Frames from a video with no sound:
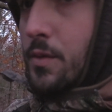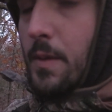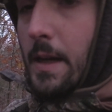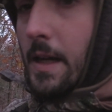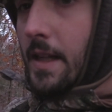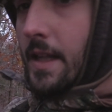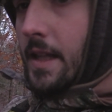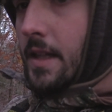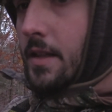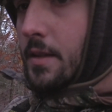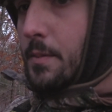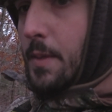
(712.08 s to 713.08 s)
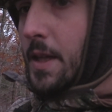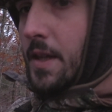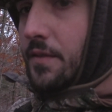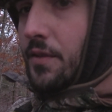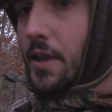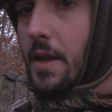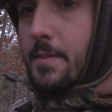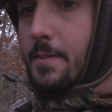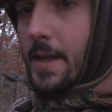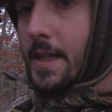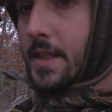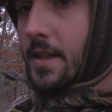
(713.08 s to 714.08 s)
where I needed to be for that
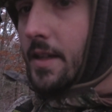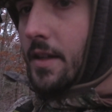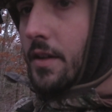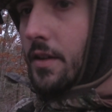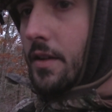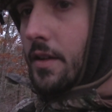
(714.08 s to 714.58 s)
big deer.